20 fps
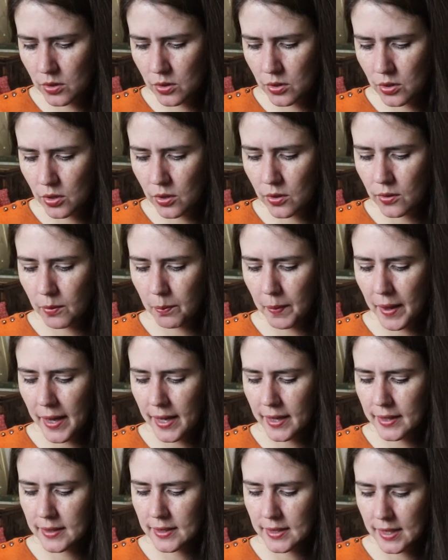
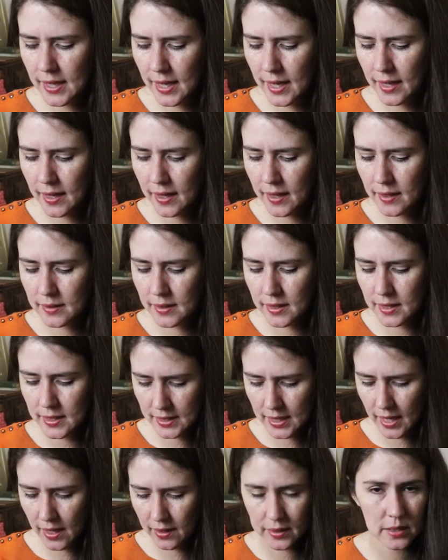toothpaste and the
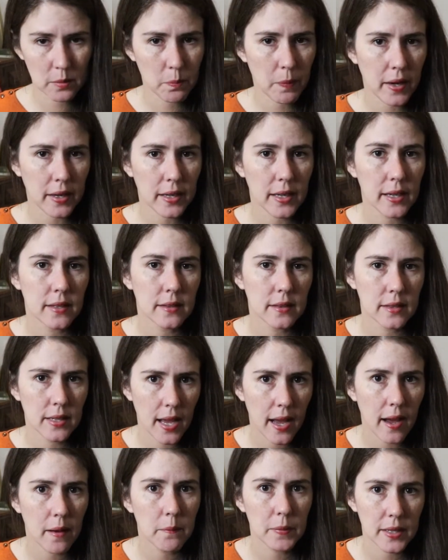Sally's bucket, they
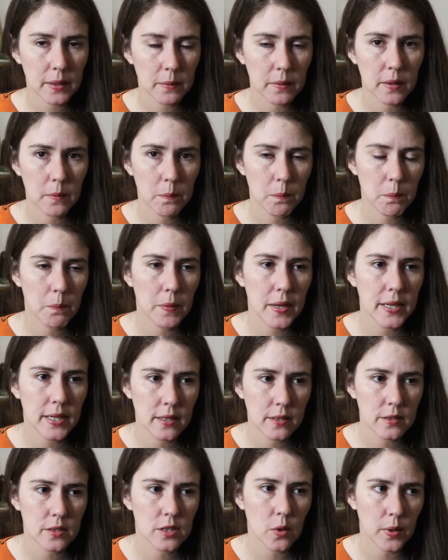have
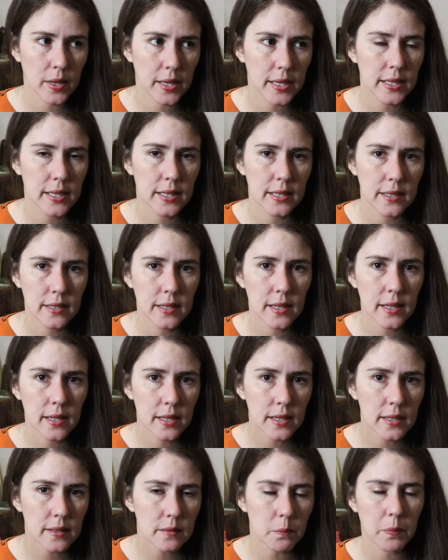baking soda in
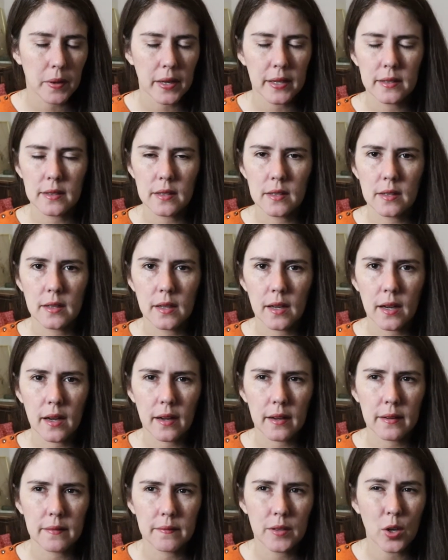it, but
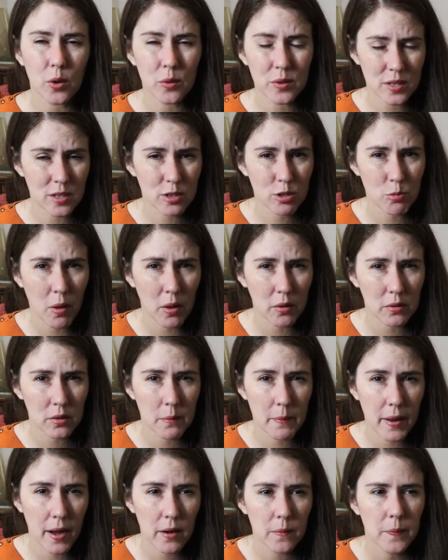it was a smaller
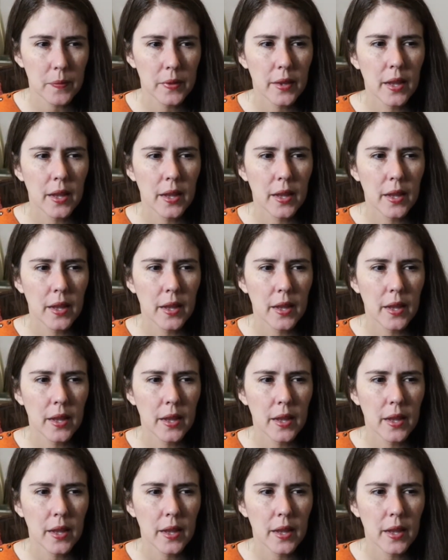amount.